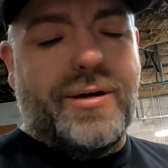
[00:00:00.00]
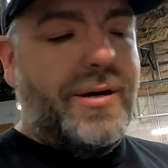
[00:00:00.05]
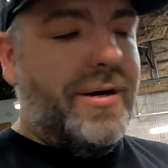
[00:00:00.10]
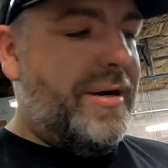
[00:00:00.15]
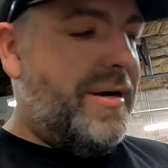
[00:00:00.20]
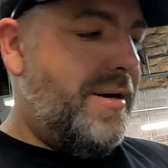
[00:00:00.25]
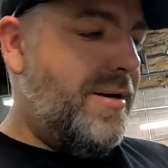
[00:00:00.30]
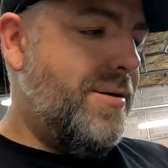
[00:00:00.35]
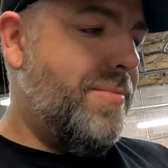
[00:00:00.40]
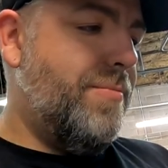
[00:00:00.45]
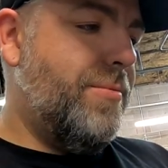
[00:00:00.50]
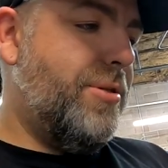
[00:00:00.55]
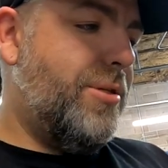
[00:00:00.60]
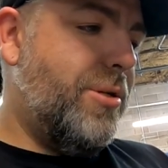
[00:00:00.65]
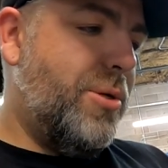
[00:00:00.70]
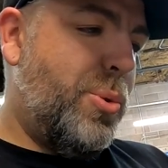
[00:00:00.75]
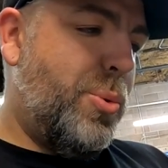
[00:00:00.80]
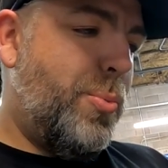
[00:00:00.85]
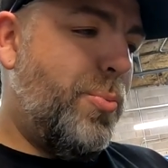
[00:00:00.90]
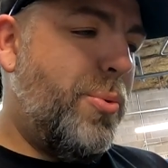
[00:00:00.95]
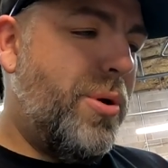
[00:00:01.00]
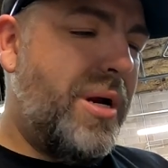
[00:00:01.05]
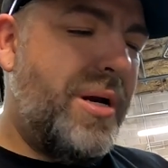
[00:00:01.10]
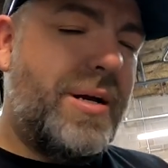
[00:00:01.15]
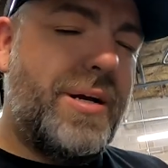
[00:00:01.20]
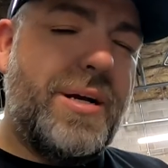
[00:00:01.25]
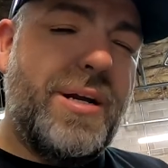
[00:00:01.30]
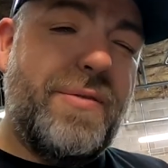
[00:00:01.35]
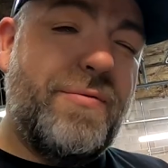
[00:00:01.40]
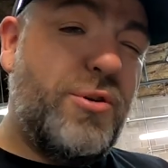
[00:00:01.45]
Um, so probably
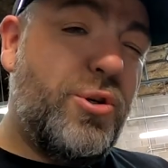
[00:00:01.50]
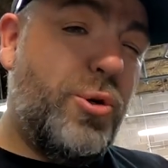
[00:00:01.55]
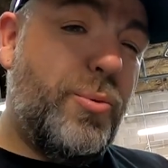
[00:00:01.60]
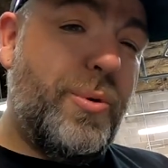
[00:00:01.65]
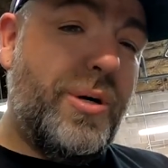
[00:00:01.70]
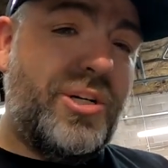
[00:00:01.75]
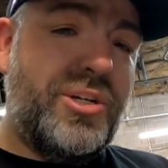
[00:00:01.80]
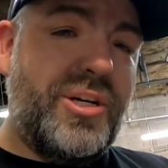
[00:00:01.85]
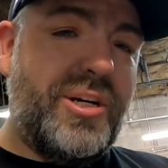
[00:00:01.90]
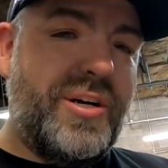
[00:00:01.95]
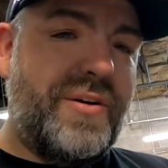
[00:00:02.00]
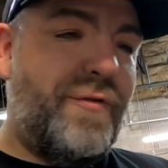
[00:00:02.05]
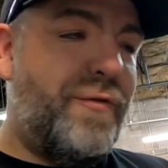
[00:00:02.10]
not gonna have too much uh,